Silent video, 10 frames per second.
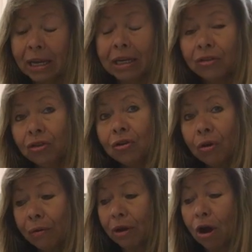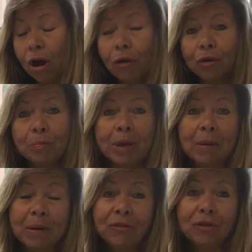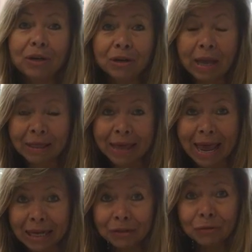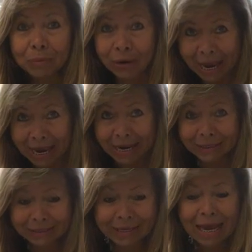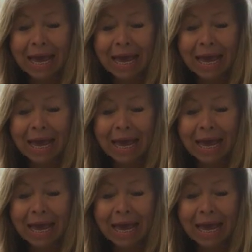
And did you know that all their babies are, they, they hatch from their eggs?